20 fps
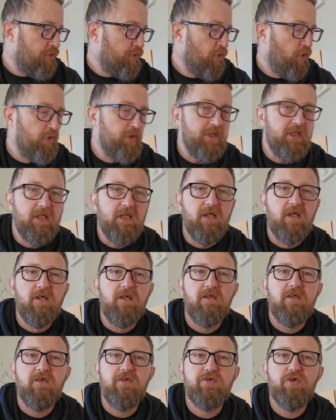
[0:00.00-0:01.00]
Tony
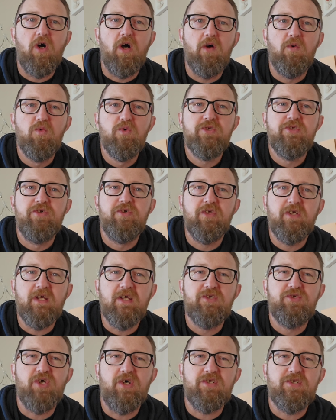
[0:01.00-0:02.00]
sort of wasn't
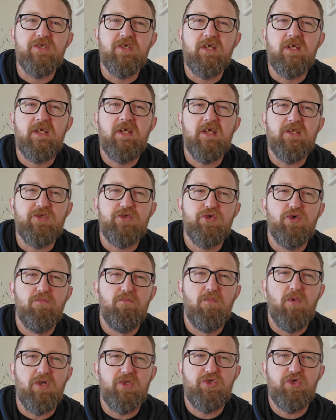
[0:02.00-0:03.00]
really interested in get so
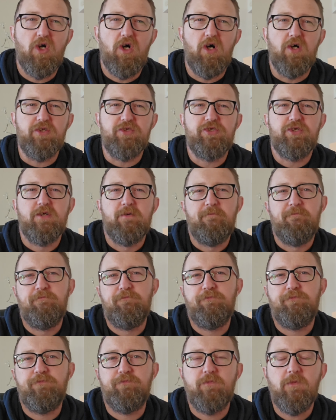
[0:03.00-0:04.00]
much odds,
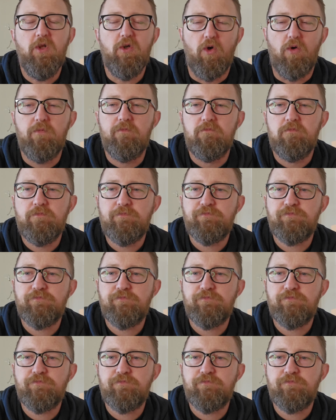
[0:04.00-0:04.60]
you know,